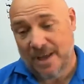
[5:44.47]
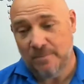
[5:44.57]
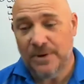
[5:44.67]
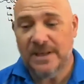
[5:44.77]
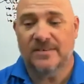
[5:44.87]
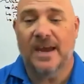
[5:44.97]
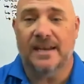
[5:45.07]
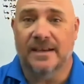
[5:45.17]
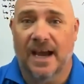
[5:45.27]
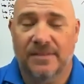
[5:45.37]
I'm pretty
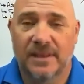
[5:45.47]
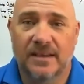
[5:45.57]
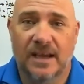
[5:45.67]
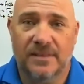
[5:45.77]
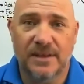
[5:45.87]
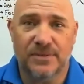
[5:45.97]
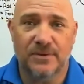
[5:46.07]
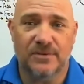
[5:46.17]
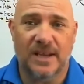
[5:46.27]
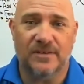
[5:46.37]
excited. I think
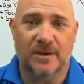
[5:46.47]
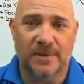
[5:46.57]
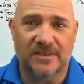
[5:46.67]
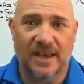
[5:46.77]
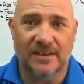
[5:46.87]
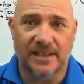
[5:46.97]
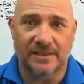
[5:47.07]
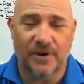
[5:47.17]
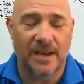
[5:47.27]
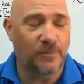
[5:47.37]
Thursday is going to be telling,
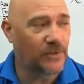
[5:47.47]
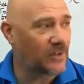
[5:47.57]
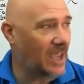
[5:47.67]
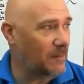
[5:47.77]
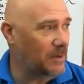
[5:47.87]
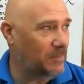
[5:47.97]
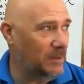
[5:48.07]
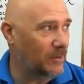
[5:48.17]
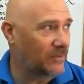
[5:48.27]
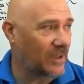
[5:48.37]
right? We'll see how many
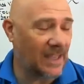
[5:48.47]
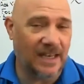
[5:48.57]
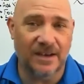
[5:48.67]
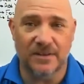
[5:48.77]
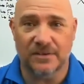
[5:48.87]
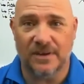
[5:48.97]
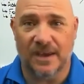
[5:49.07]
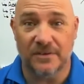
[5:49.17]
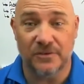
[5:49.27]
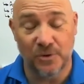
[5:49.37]
people sign into this
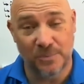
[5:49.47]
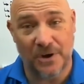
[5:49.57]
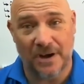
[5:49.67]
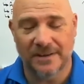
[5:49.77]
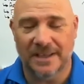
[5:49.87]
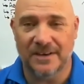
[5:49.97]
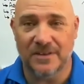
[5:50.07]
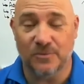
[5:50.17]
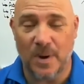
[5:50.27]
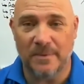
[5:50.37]
Zoom call, into
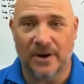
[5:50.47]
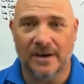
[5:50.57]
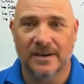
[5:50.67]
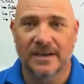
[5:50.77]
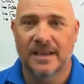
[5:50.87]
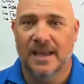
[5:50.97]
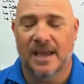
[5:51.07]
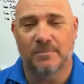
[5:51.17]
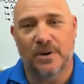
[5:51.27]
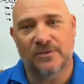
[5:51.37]
this webinar,
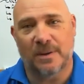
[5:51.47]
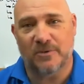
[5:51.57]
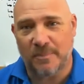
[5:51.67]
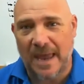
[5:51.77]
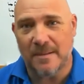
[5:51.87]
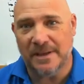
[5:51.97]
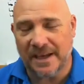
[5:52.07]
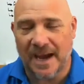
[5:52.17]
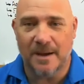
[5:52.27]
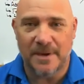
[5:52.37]
and post up spam in the
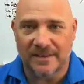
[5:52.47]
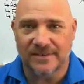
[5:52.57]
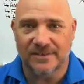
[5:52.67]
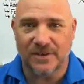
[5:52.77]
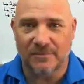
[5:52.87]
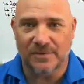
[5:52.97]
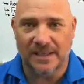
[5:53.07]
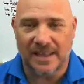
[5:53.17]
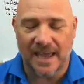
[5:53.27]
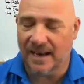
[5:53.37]
comments and stuff
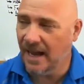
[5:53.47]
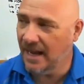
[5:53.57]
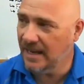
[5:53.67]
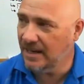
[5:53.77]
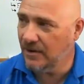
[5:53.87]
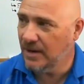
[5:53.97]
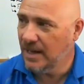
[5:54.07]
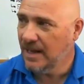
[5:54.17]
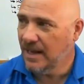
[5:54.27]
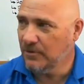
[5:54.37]
like that. I
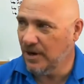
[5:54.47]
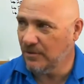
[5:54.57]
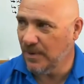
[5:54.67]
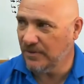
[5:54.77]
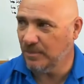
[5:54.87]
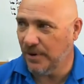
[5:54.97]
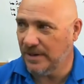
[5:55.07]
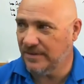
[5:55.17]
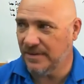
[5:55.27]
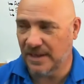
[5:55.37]
was on a Russell
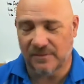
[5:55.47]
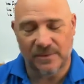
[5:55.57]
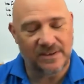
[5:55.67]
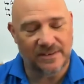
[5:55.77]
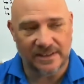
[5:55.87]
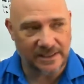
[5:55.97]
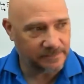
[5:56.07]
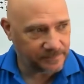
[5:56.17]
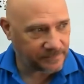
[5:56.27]
Brunson thing recently,